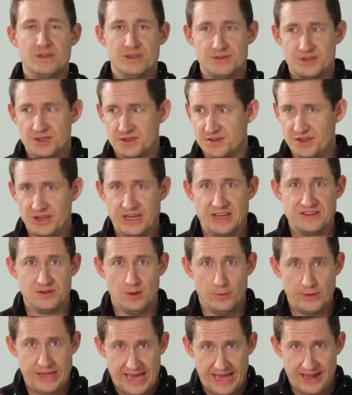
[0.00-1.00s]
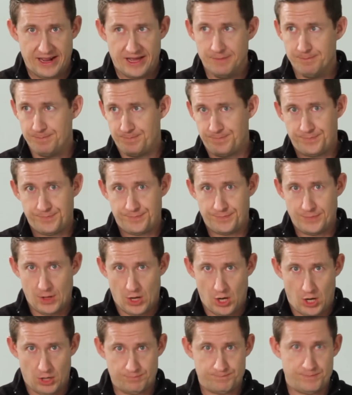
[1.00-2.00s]
Just so you guys know, we had a
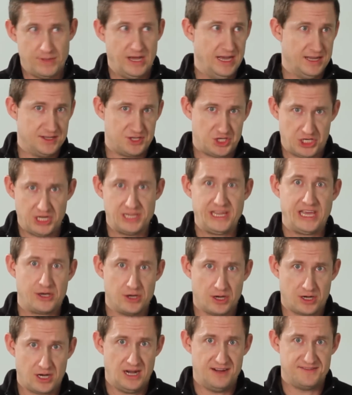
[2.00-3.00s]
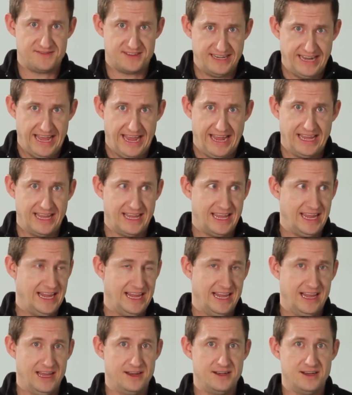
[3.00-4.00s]
chili cook-off today,
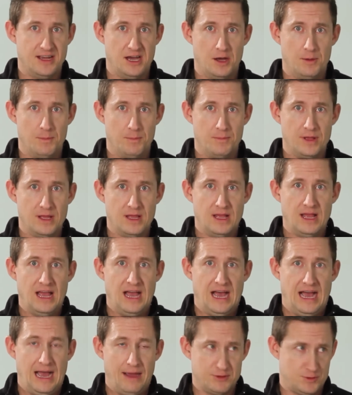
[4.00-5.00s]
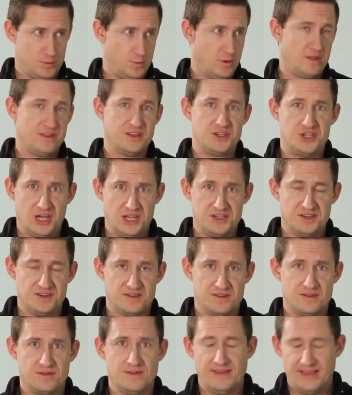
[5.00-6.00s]
and I was one of the
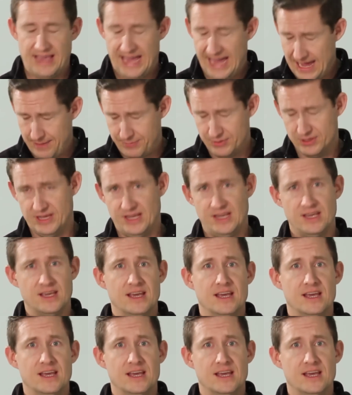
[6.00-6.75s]
judges, happily.